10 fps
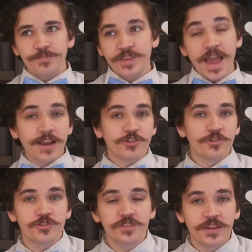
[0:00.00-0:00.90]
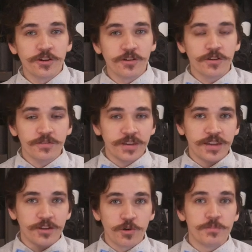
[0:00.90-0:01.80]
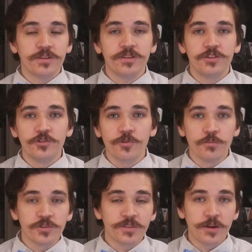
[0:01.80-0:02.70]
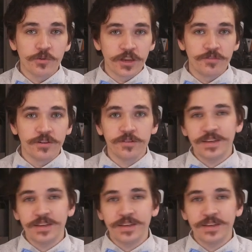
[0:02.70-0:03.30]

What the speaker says: the actors, the gear and equipment and uniforms that they were given